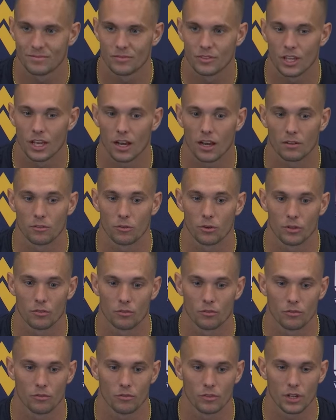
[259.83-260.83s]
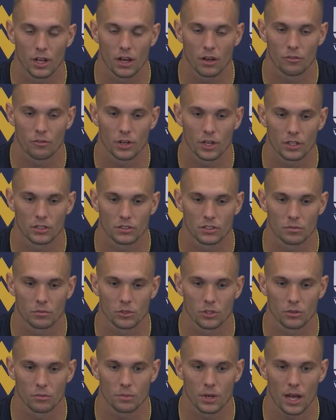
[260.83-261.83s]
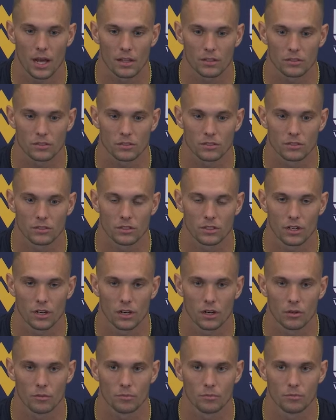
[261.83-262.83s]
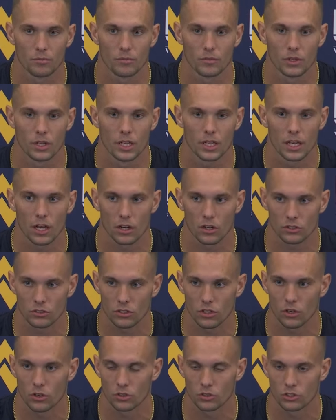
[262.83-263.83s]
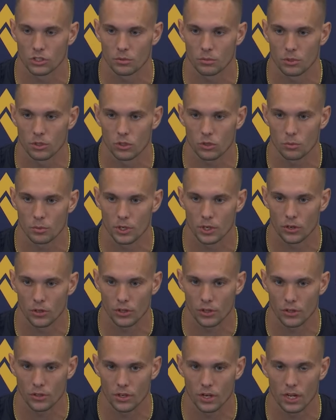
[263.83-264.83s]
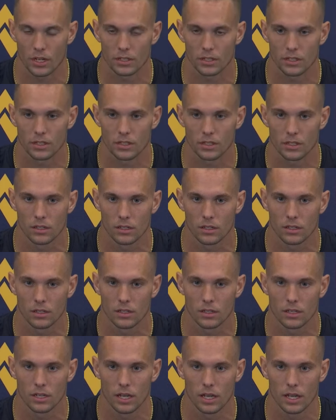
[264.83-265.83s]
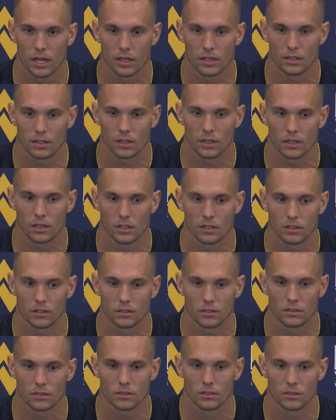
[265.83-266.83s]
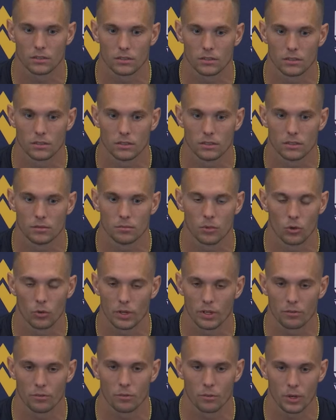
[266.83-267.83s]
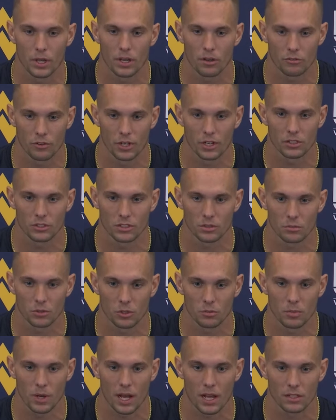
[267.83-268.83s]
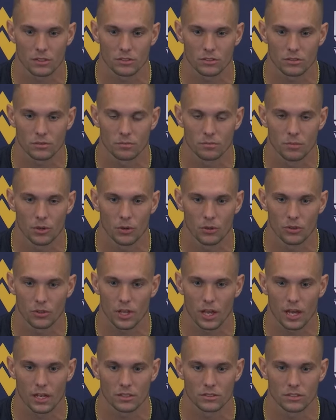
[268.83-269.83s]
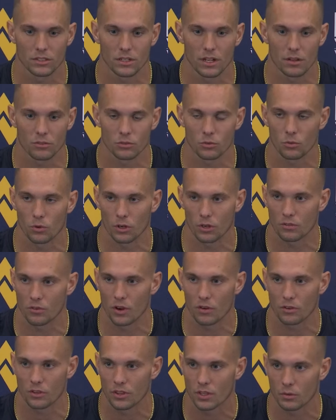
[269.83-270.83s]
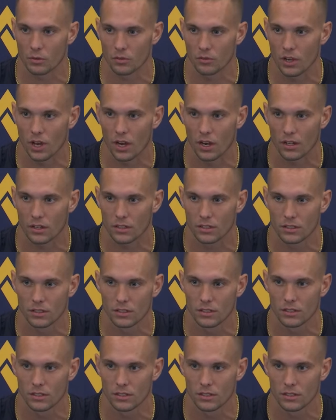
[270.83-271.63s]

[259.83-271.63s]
Yeah, we've got very similar paths. He got on scholarship a little bit earlier than I did, but we have very similar paths, both guys that have to work for everything we've got.